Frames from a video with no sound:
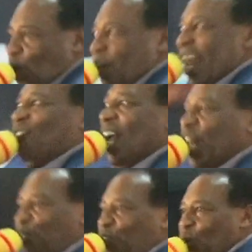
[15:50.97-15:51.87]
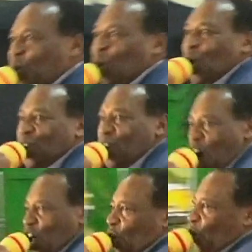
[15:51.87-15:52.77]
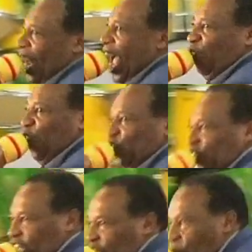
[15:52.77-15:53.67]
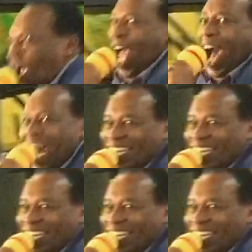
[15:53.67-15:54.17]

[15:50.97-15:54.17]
never leave you, nor will I forsake you. Hata